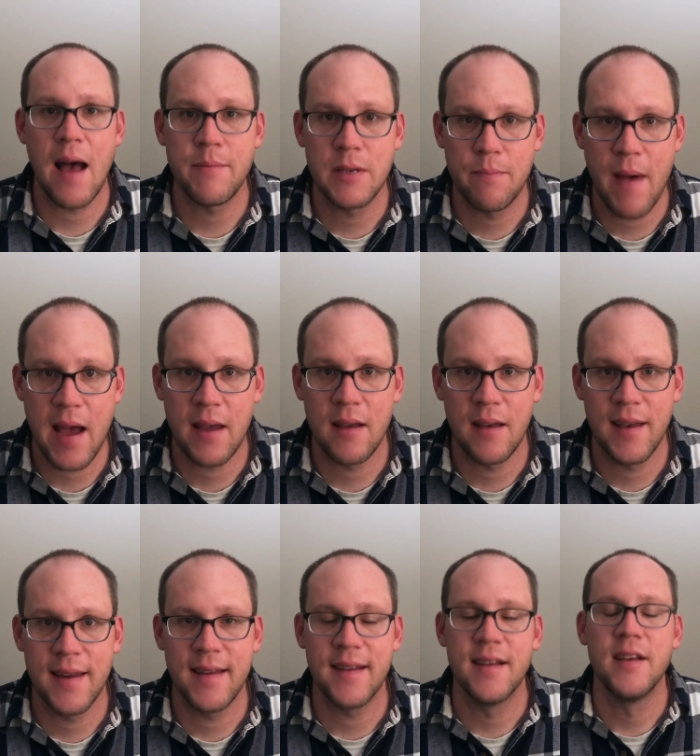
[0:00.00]

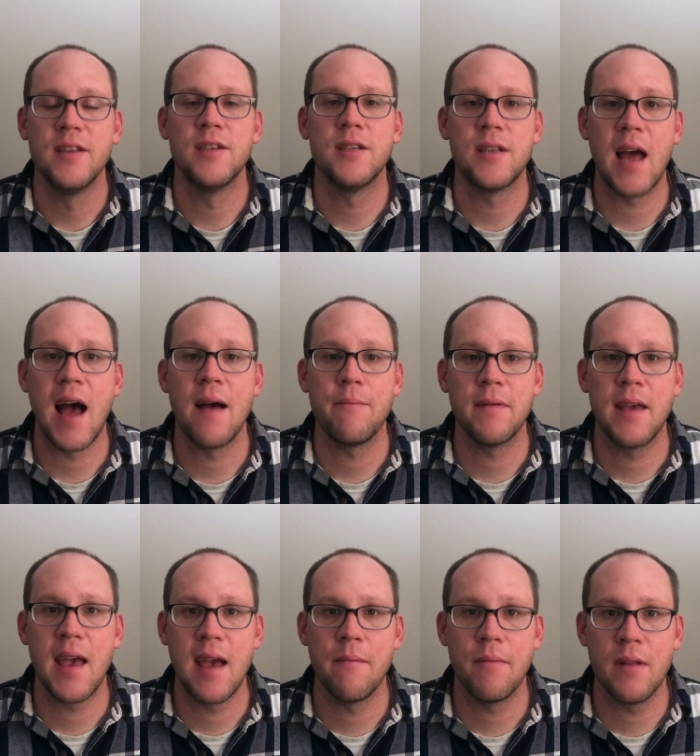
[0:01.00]
speculating, stop
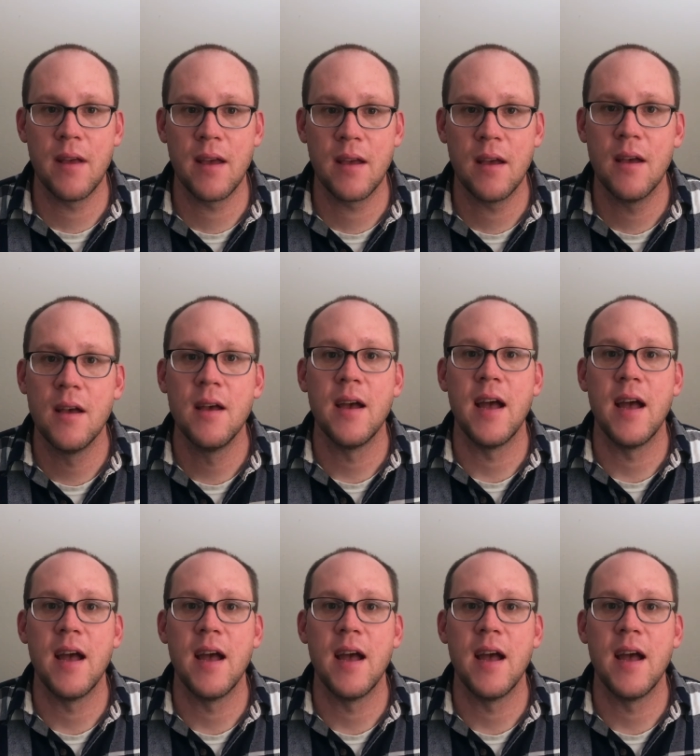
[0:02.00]
gambling,